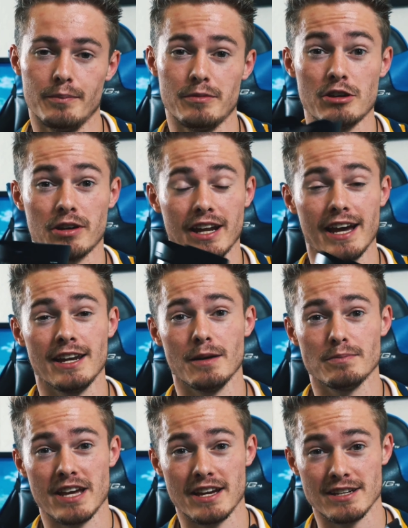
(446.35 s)
You can end
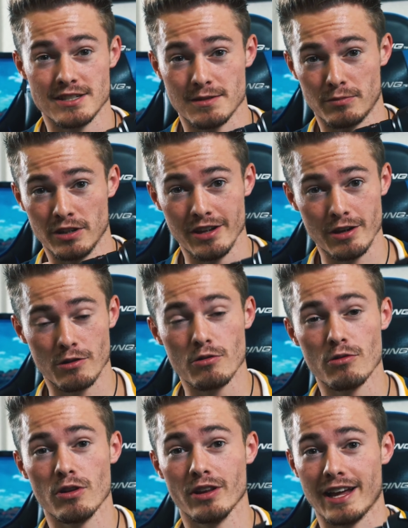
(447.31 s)
up taking some really
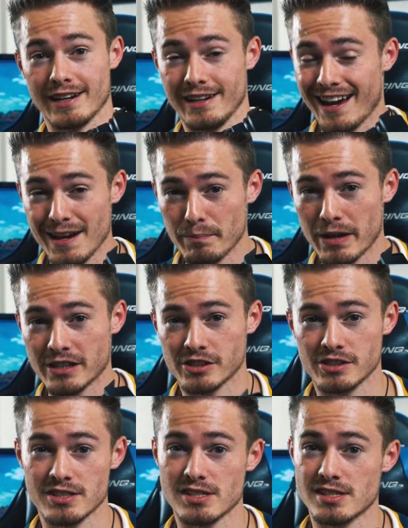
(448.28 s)
cool like night
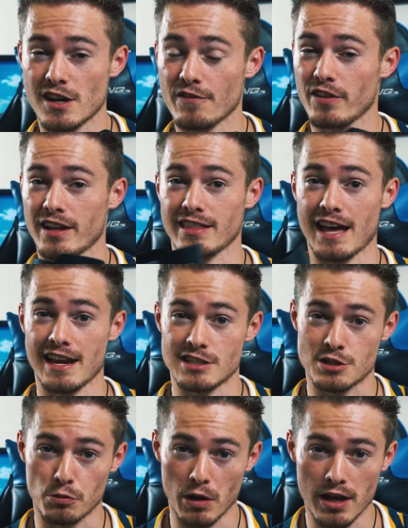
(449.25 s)
pictures and stuff like that
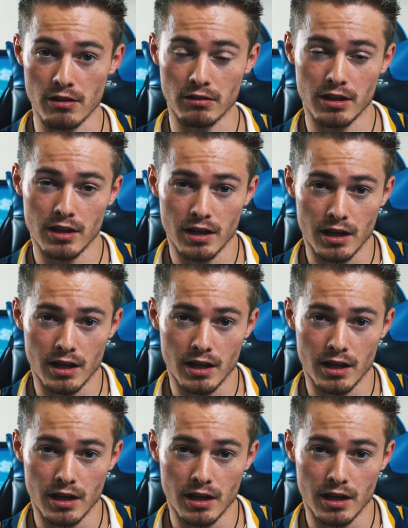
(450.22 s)
as well.